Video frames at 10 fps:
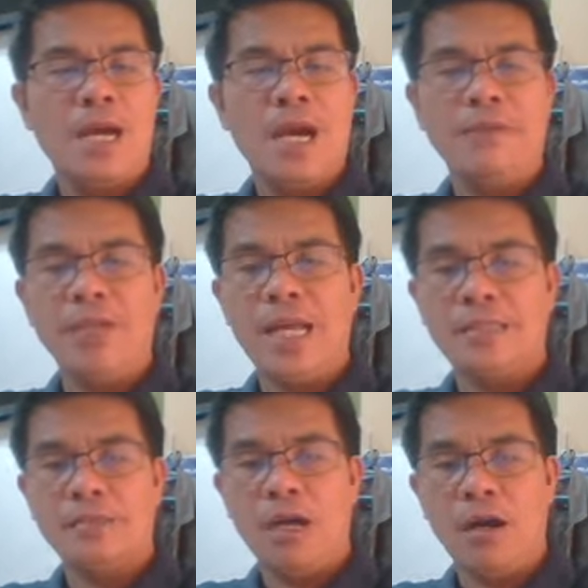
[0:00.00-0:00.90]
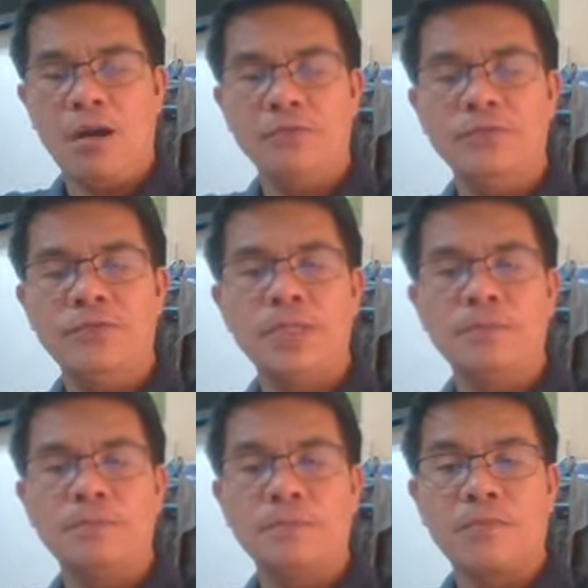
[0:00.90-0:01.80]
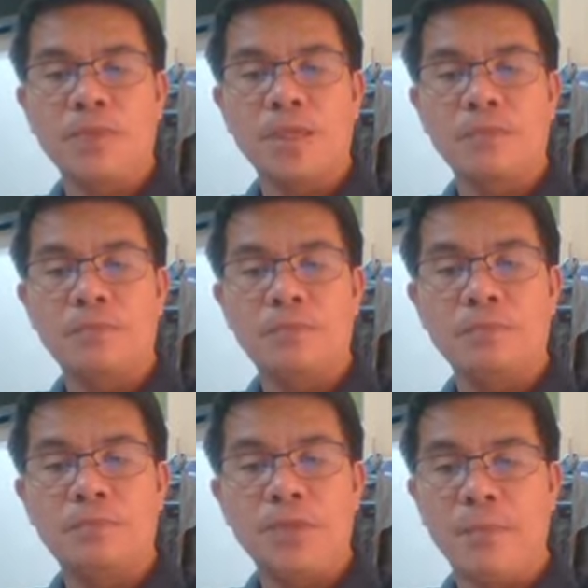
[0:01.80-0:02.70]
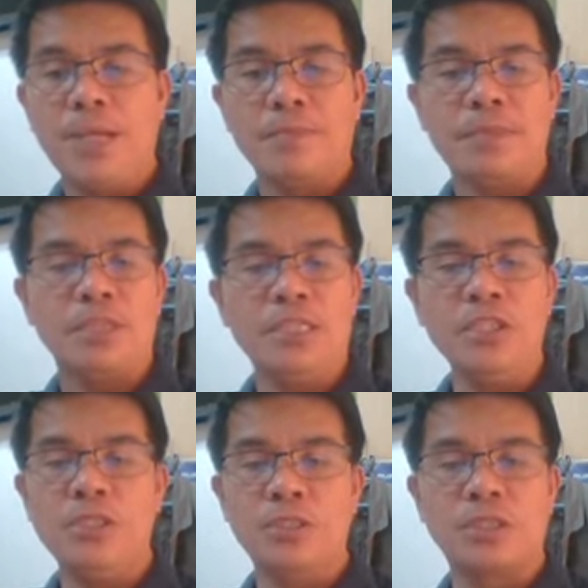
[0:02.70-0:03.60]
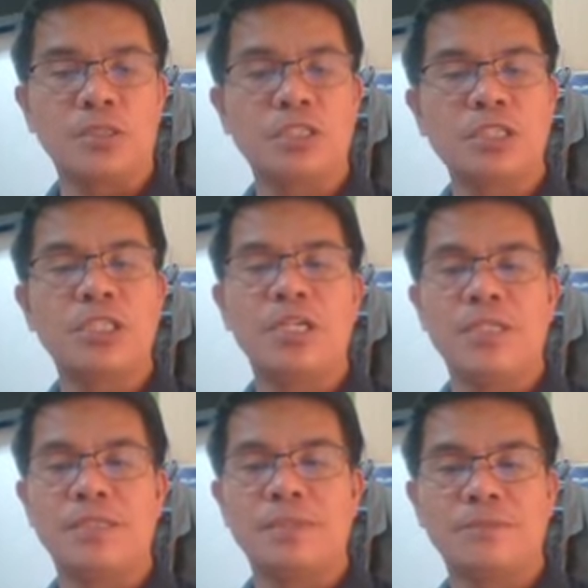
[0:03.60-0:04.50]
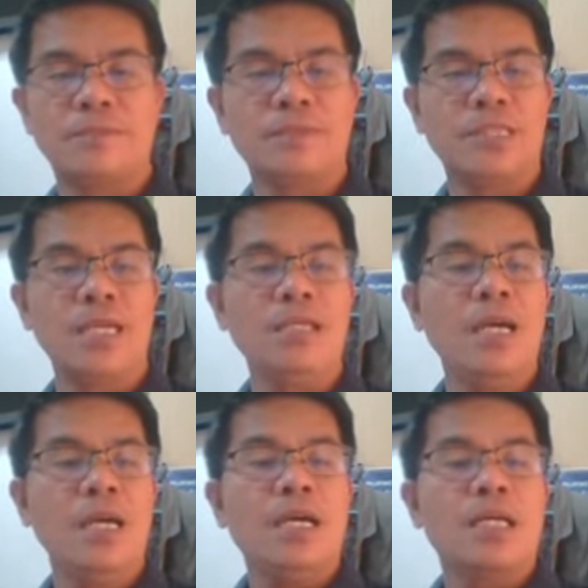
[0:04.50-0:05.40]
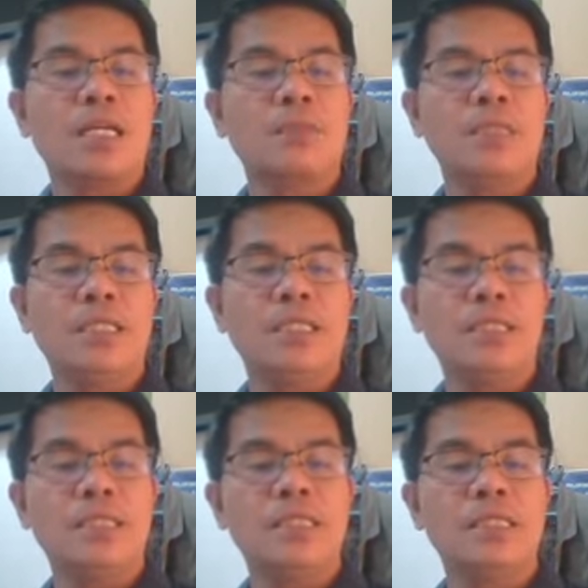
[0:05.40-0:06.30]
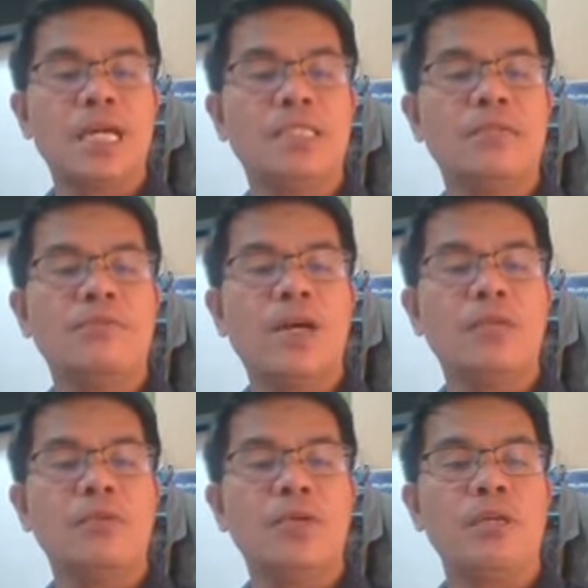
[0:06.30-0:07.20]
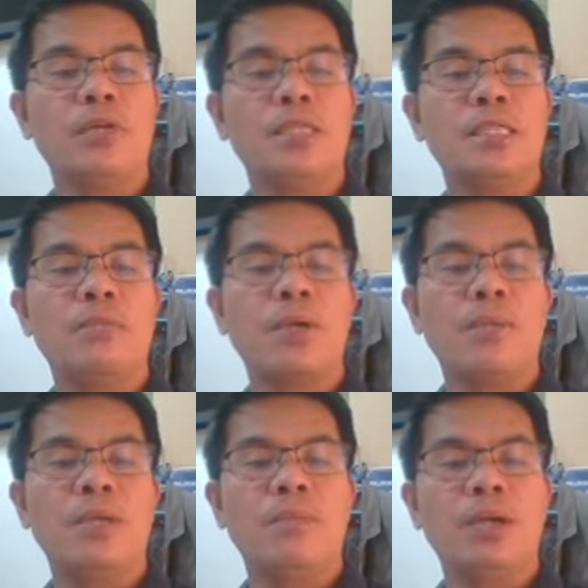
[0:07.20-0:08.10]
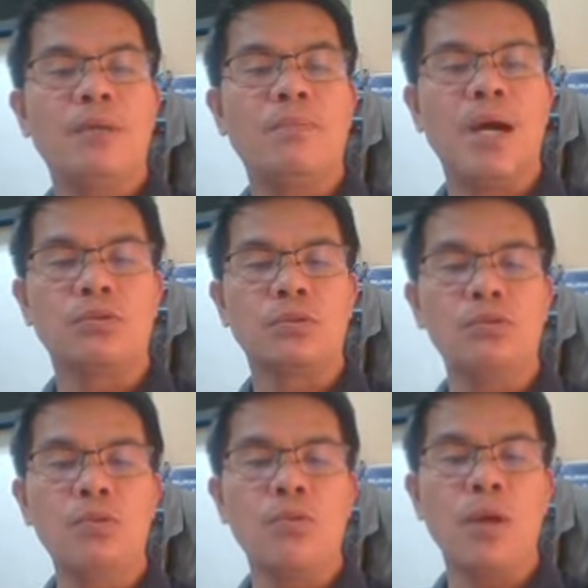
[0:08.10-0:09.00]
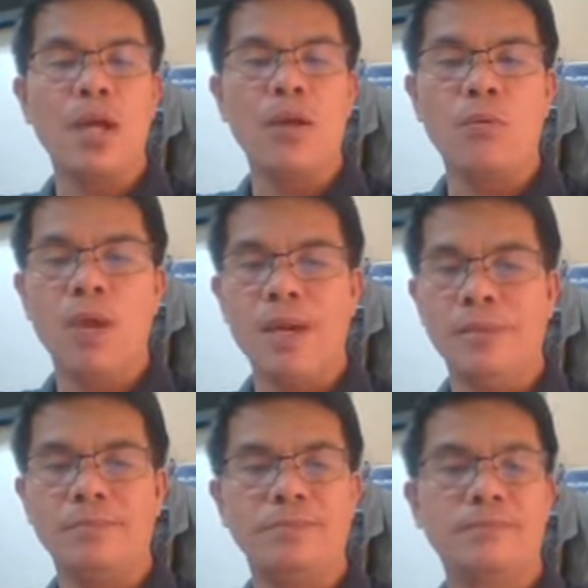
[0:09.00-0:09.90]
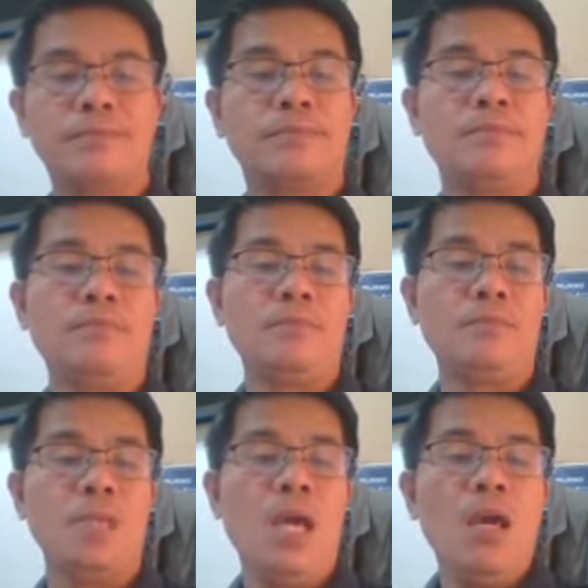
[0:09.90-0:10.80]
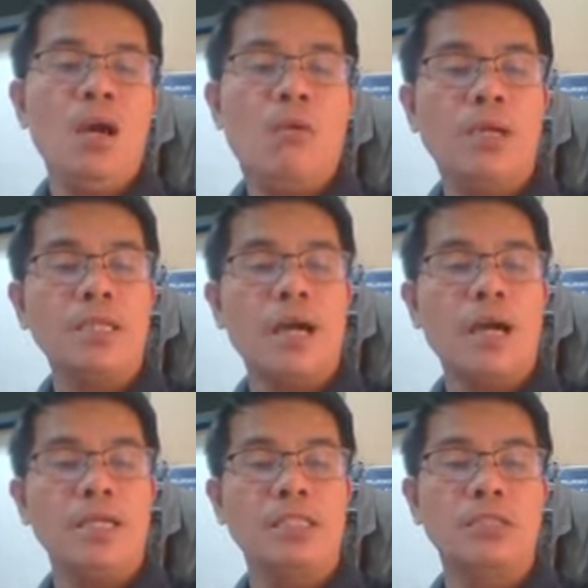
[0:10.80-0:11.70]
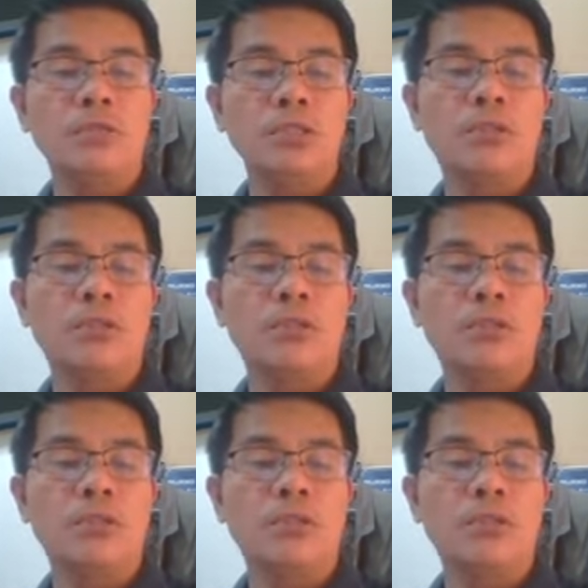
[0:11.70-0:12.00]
have a lot of problems, issues, concerns. Okay? Explicitly discuss the following. What is the problem all about? Who, where, when? What are its root